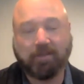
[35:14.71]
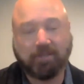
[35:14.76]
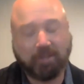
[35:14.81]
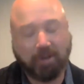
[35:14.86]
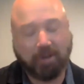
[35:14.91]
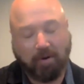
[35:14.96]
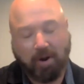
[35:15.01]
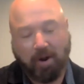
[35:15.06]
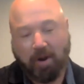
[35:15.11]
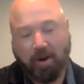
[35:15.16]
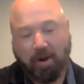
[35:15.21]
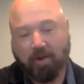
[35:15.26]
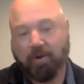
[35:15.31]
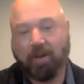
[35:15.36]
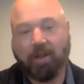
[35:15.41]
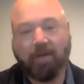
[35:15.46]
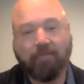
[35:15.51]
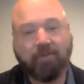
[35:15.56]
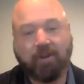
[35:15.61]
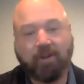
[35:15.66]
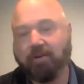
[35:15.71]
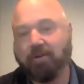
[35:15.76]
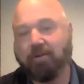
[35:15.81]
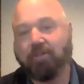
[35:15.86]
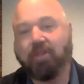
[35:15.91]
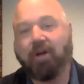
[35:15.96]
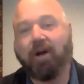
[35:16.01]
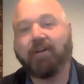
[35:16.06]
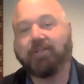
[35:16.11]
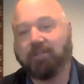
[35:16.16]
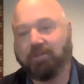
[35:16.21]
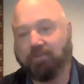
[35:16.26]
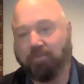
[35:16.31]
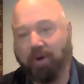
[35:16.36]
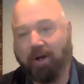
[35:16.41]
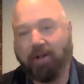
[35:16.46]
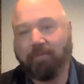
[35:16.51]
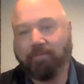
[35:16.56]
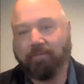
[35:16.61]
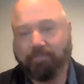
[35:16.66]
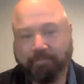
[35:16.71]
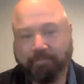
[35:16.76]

So we'd love to hear your thoughts as well.